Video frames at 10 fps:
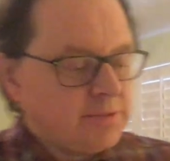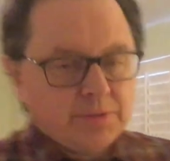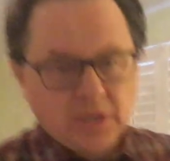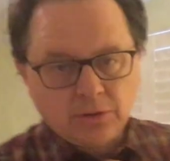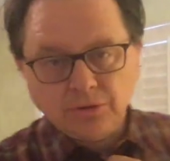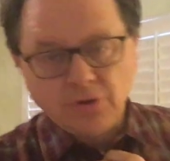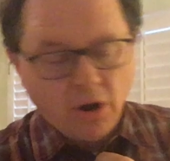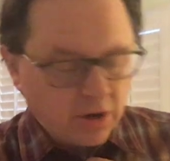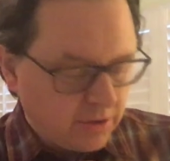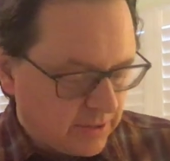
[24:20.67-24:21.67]
in particular
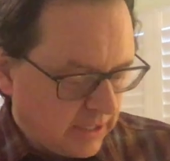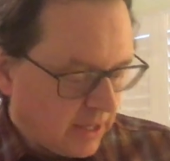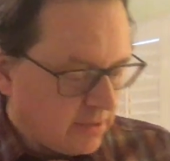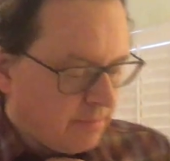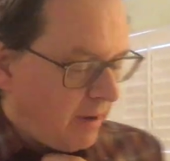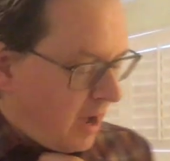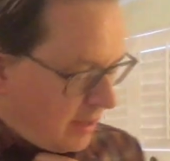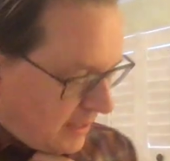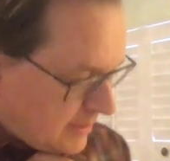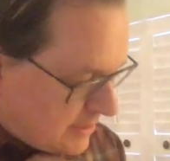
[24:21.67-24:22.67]
dark-skinned
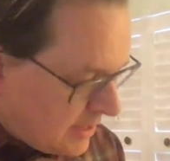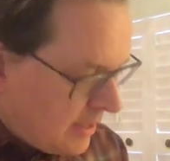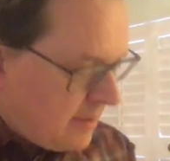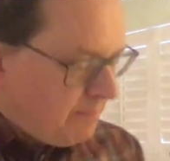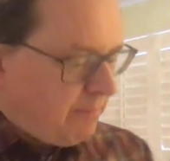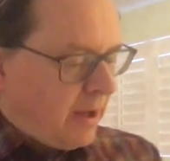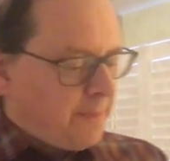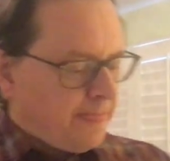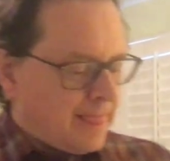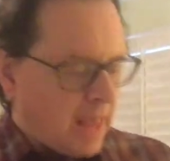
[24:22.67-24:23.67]
bodies,
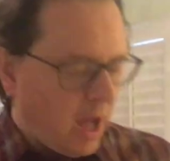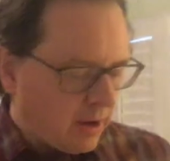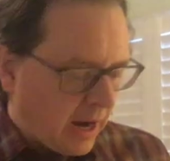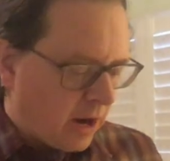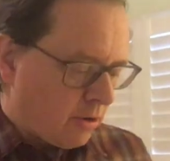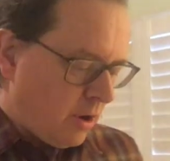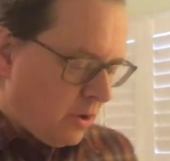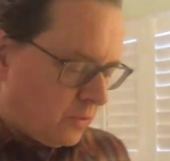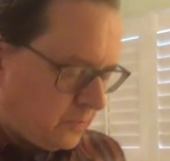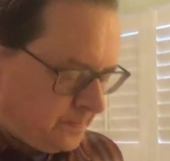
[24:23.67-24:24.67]
but not our
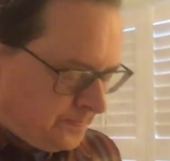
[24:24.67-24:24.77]
own.